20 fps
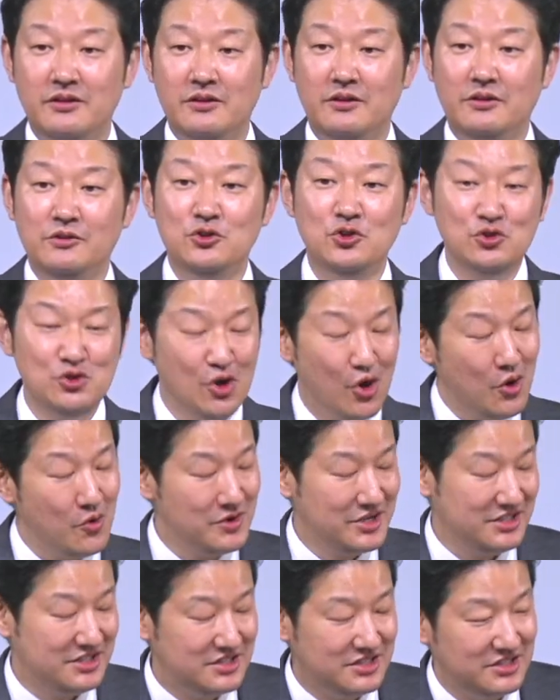You know
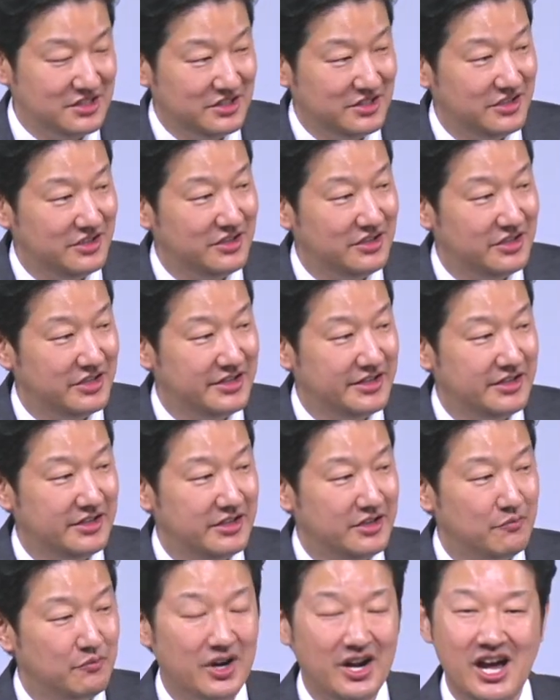it.
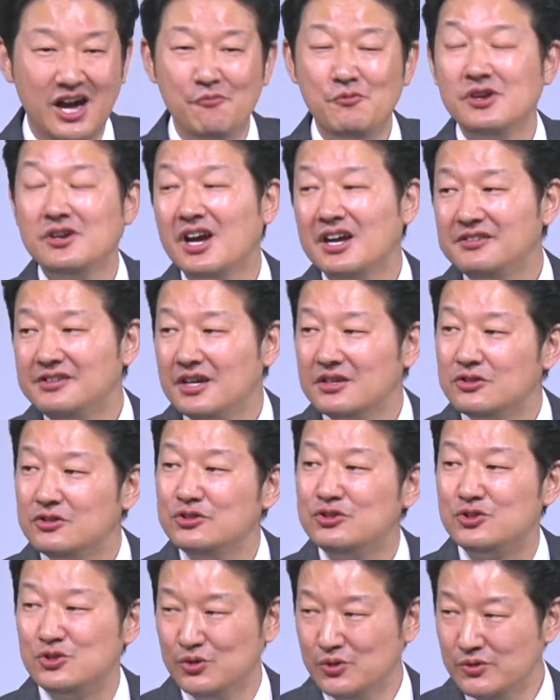But how many of you guys actually
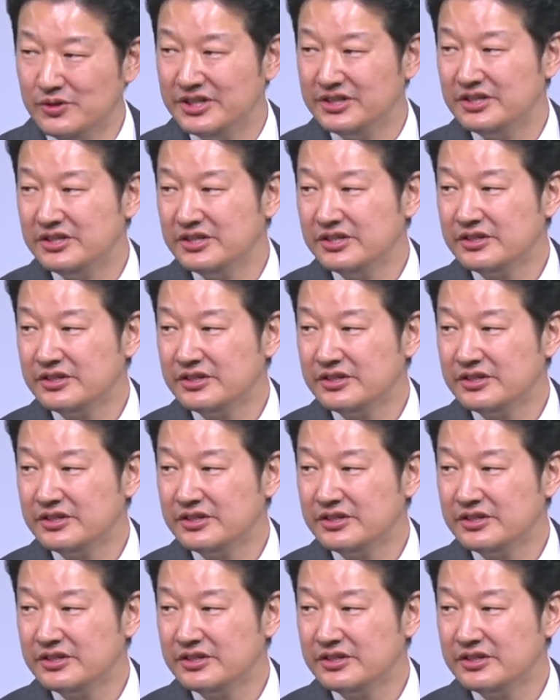do it?